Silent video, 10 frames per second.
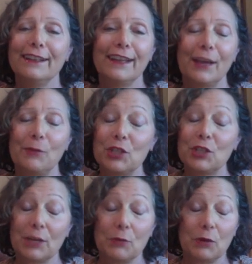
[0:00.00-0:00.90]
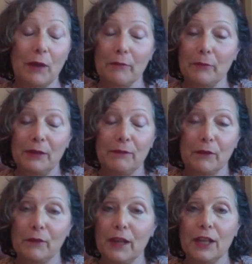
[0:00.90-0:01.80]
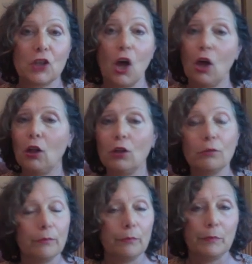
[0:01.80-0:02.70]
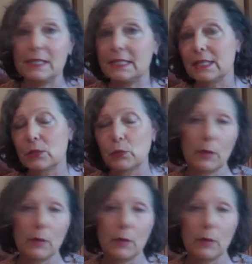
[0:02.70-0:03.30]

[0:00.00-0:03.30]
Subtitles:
I wish I would read for fun. It's all business,